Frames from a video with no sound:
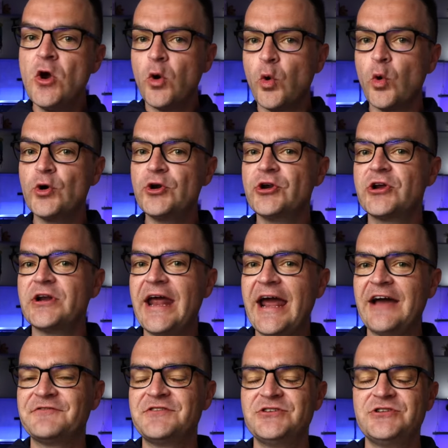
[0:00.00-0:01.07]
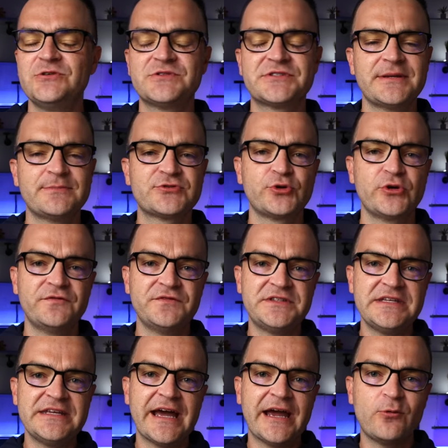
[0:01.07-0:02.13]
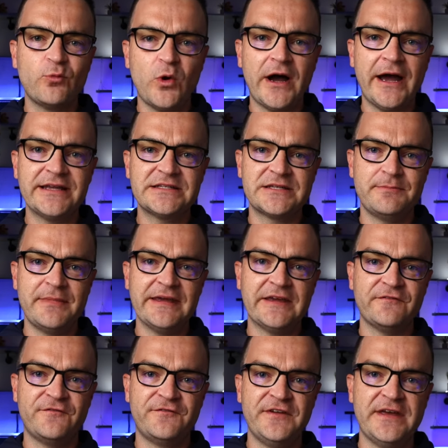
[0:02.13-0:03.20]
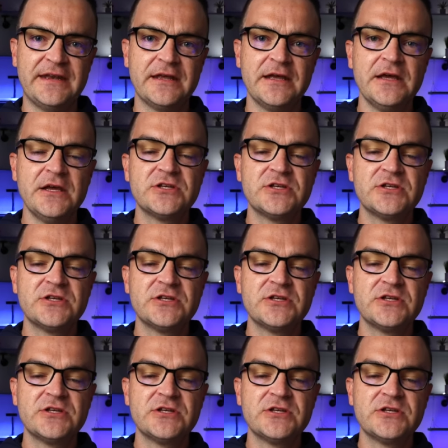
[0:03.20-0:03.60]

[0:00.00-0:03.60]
or you're going to have to do some sort of DIY to make it fit.